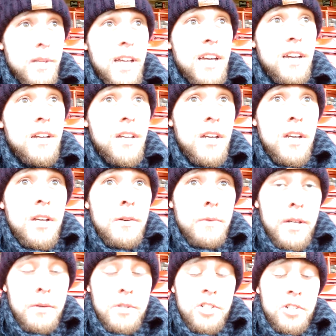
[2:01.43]
player
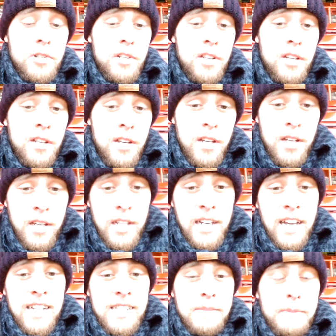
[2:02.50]
when he was younger.
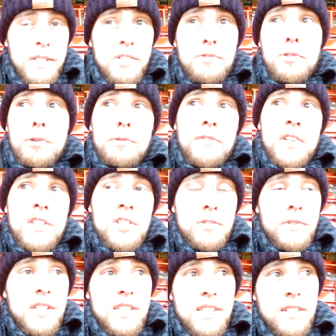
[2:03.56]
He has been struck with
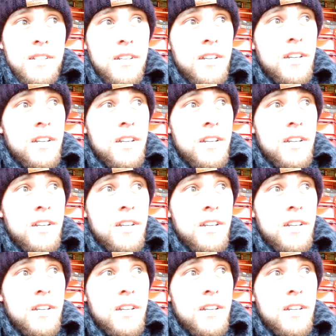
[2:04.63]
injuries